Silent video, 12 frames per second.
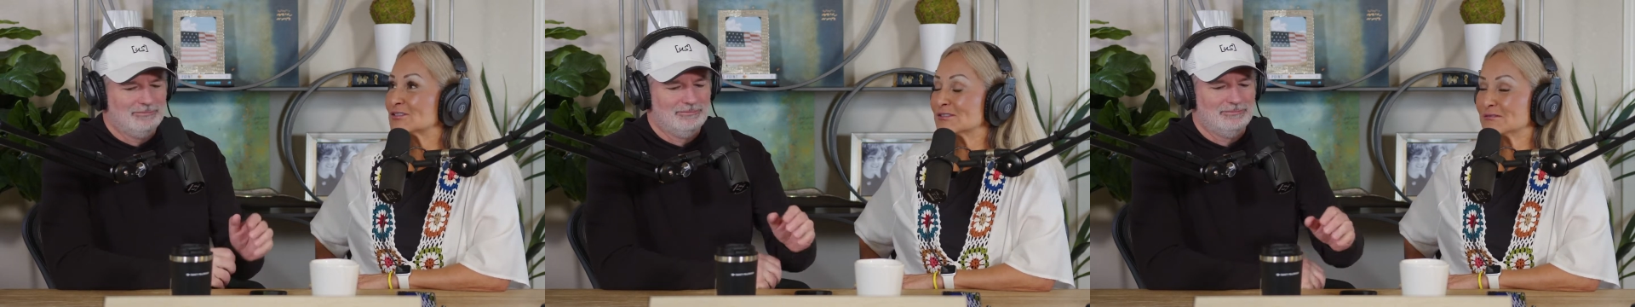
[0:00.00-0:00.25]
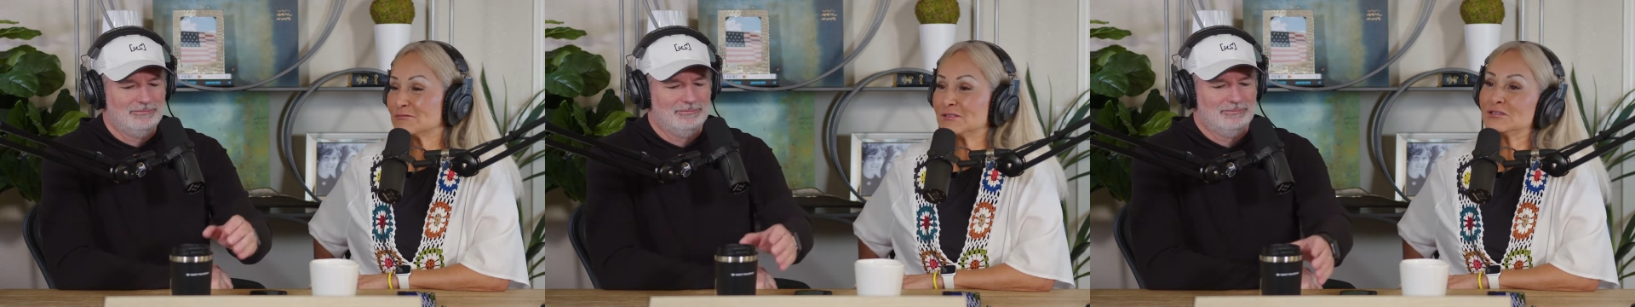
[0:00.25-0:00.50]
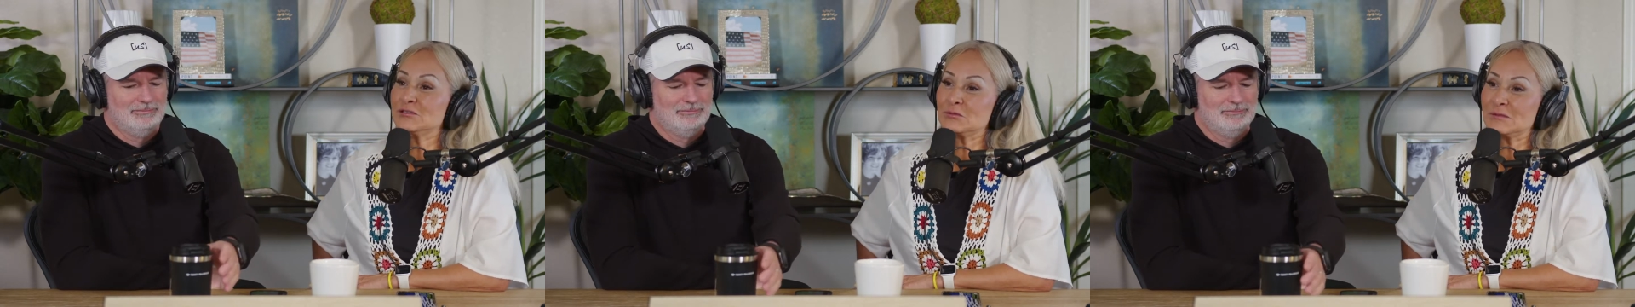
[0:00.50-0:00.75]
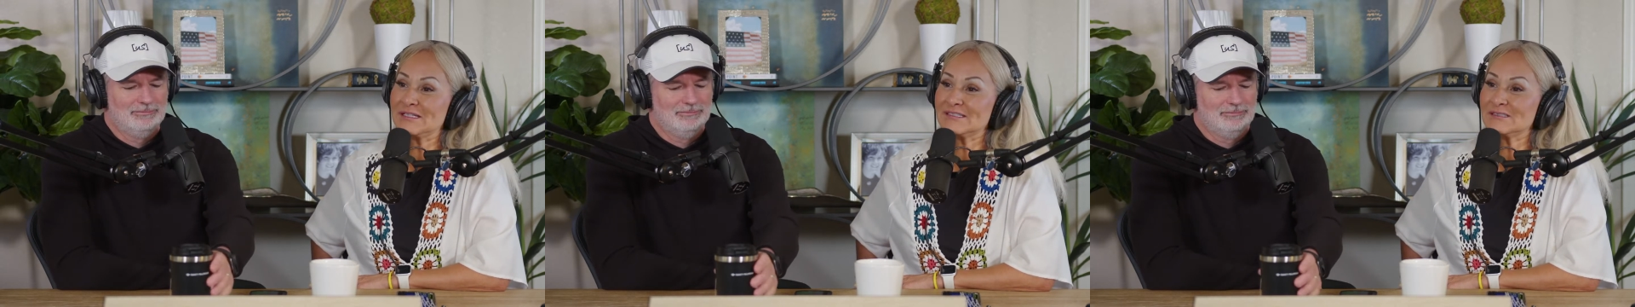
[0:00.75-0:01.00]
Speaker 1: should
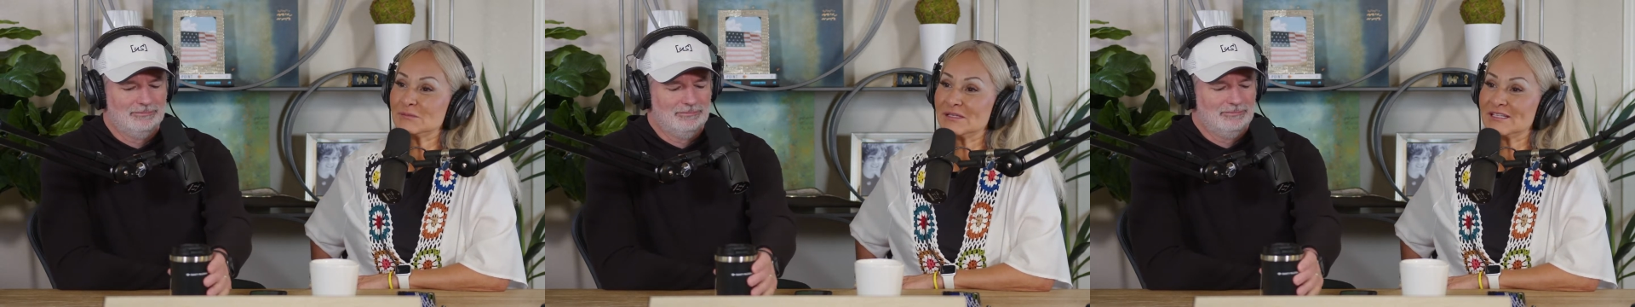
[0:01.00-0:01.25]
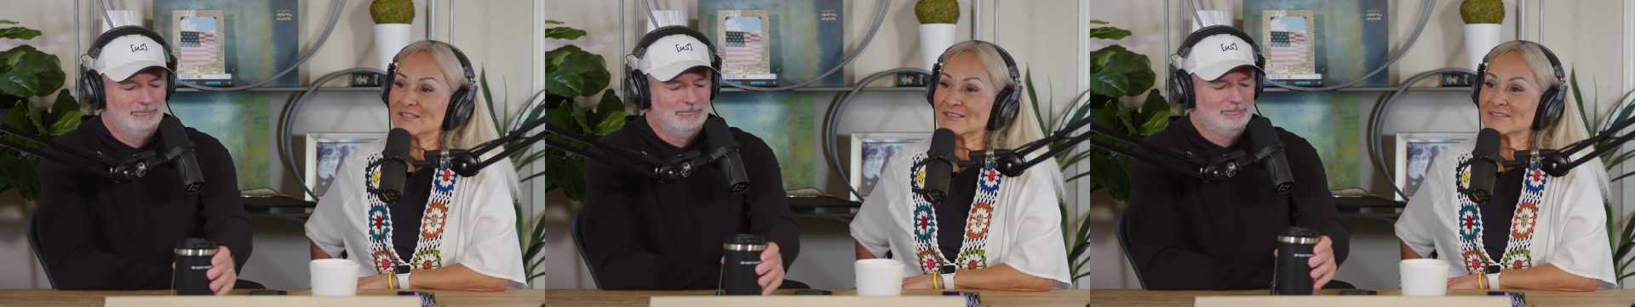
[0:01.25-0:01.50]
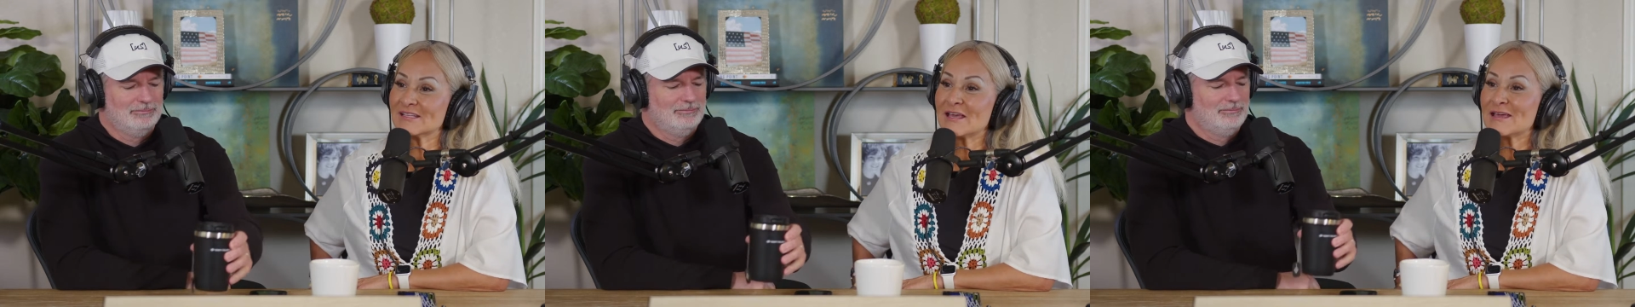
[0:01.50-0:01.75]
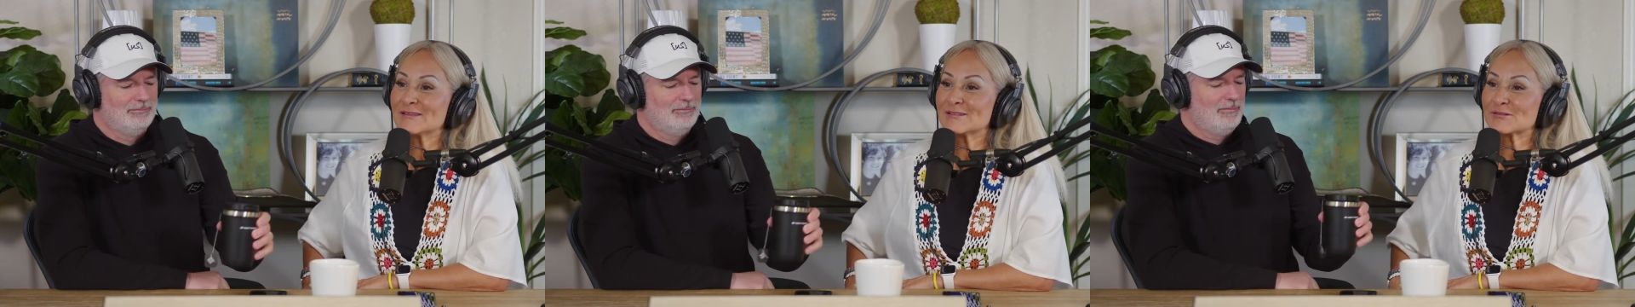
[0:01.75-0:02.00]
rejoice because
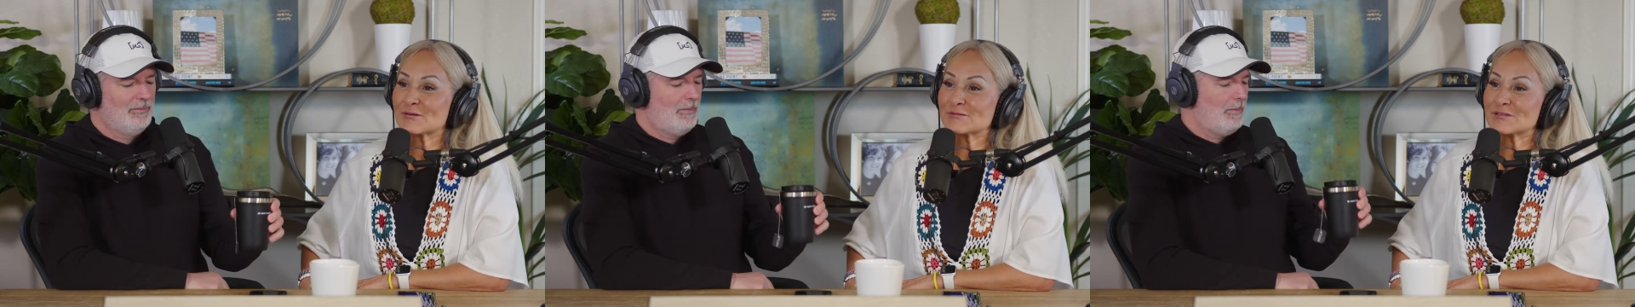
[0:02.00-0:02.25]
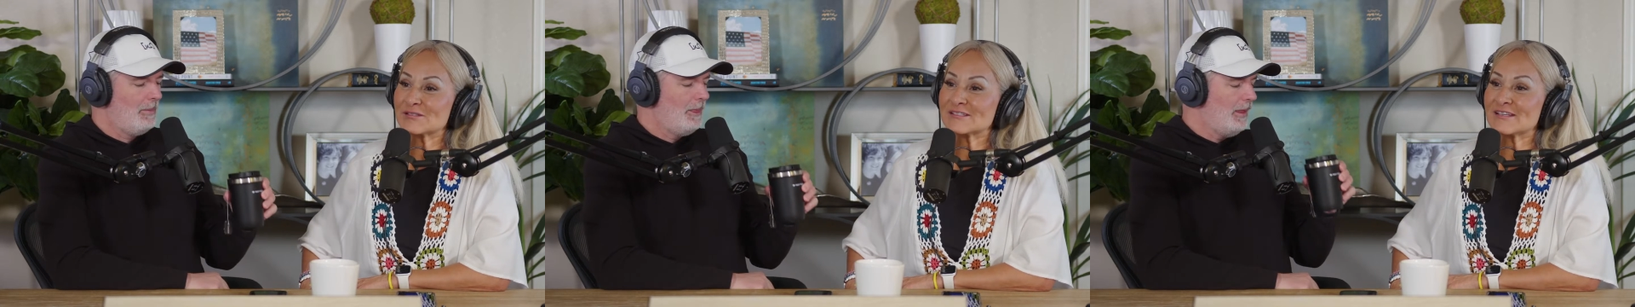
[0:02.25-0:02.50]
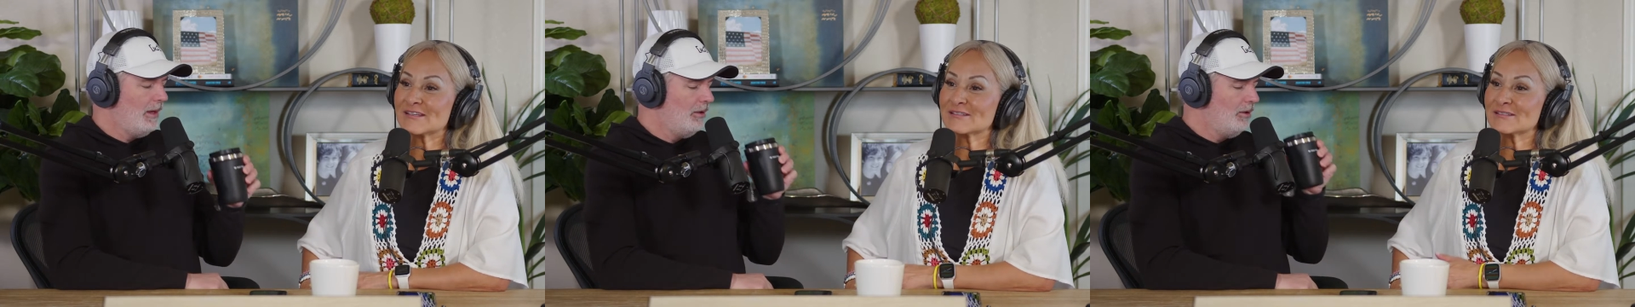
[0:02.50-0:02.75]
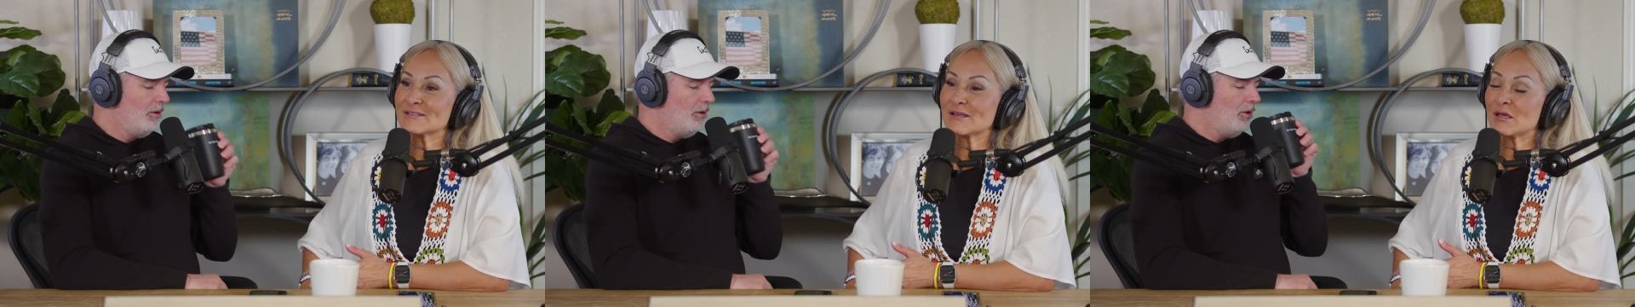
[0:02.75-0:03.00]
the scripture
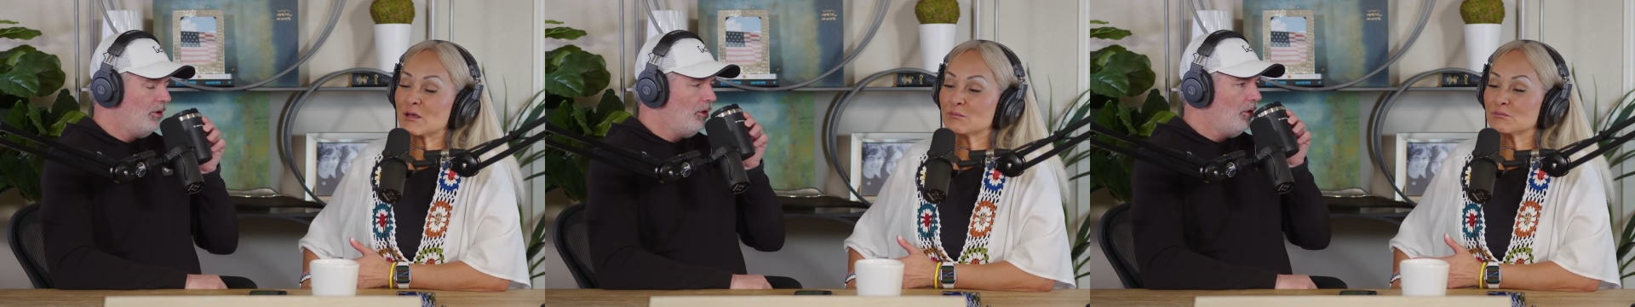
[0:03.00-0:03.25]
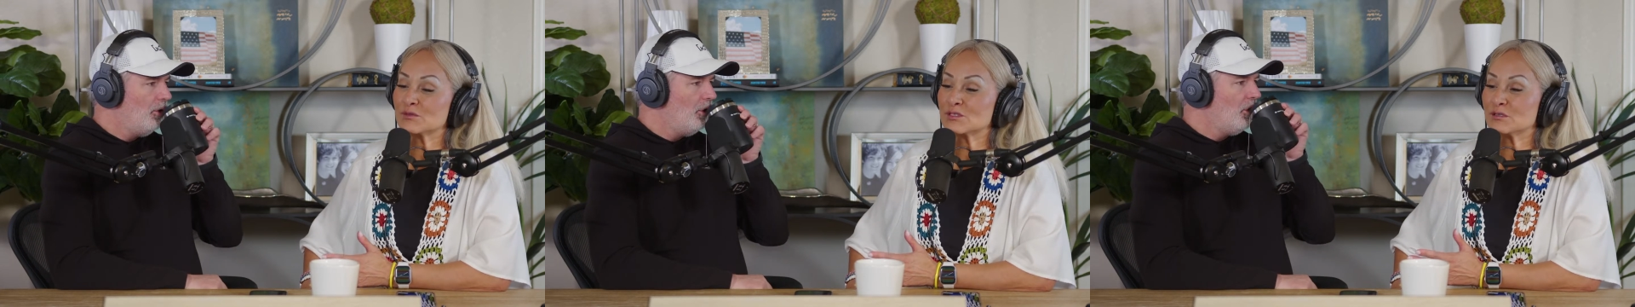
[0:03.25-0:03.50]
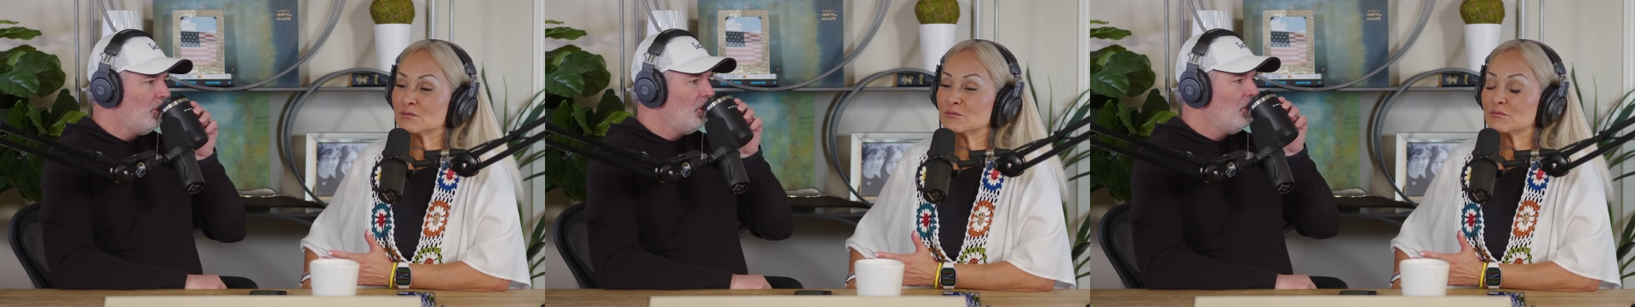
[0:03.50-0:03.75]
says um, to